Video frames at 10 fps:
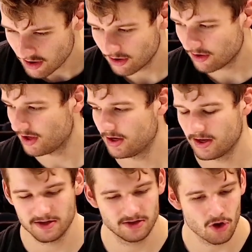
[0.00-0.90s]

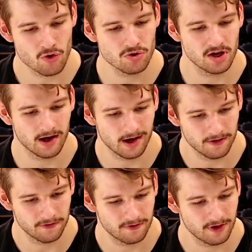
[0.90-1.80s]
It's so
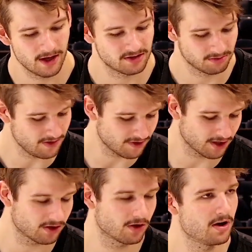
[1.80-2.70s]
tough, and so even the
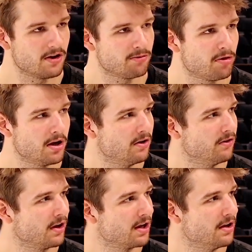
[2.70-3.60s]
greatest players,
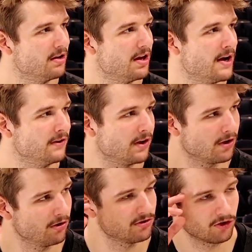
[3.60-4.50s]
everything
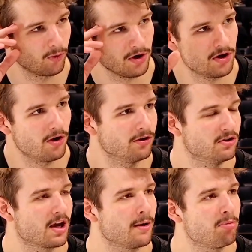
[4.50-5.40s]
goes out the window, and you
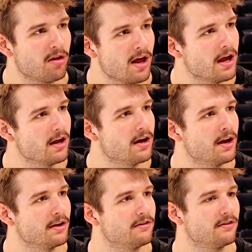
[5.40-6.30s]
just kind of play, and
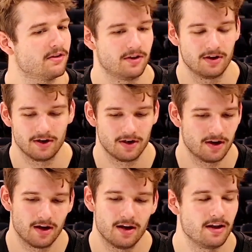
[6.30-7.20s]
it's
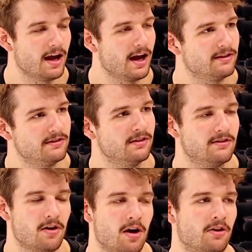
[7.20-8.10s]

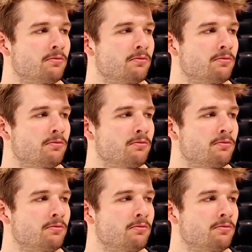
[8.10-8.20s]
awesome.